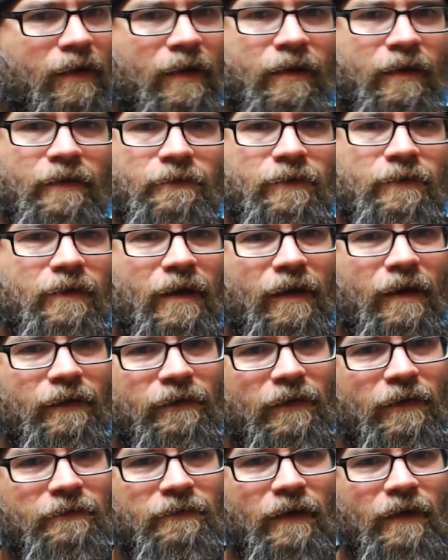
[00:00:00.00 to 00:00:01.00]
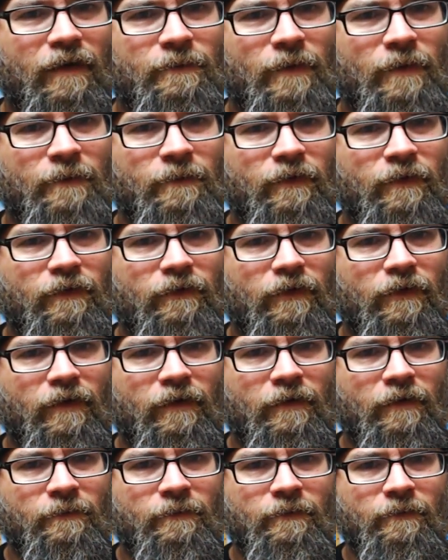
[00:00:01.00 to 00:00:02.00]
Any of you guys have fond memories of
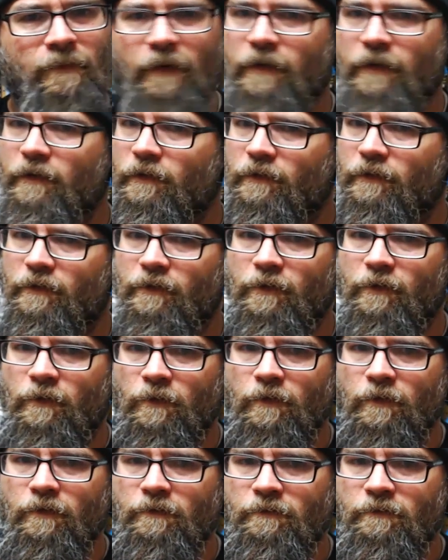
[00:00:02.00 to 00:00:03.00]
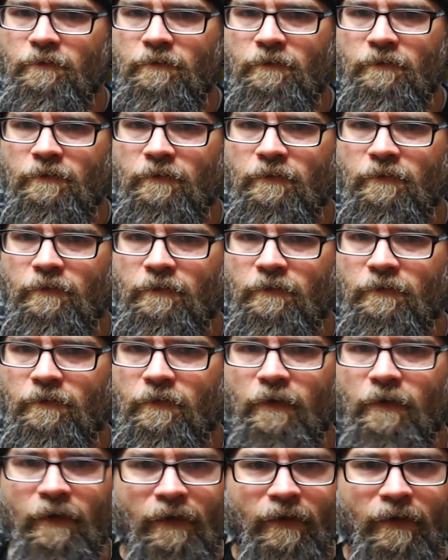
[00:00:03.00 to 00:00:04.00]
him and his crew?
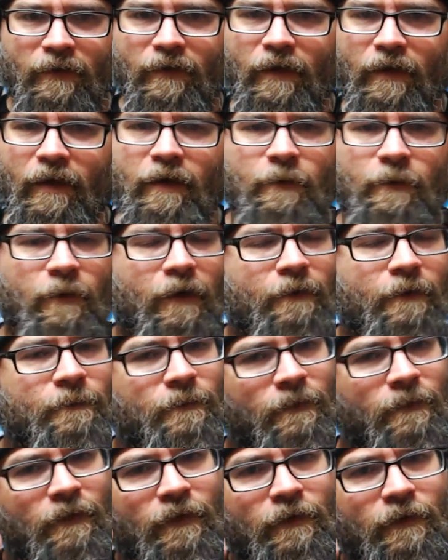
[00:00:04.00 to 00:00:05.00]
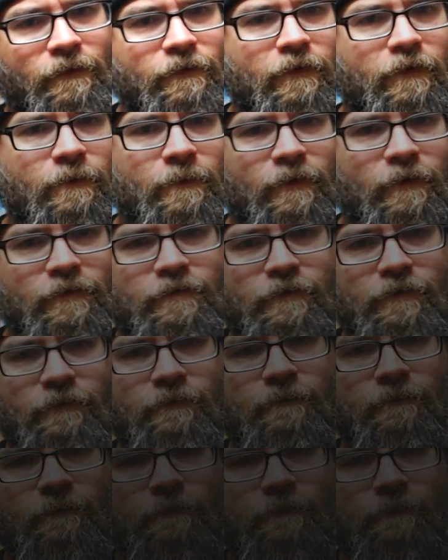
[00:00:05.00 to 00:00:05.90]
Anyway, here's a commercial.